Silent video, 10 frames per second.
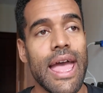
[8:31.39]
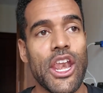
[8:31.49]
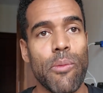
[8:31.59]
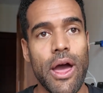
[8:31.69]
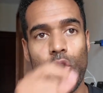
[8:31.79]

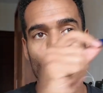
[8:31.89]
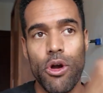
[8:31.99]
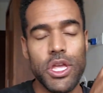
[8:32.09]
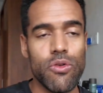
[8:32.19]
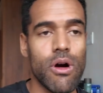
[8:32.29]
And no matter
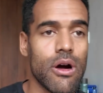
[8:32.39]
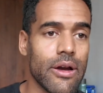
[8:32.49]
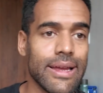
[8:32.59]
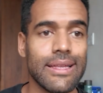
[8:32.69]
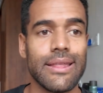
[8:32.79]
where you
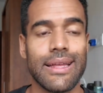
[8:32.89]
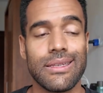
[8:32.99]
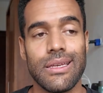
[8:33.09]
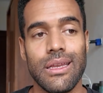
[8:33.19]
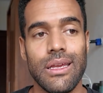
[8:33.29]
are in that
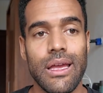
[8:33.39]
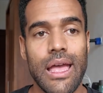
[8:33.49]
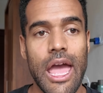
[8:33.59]
city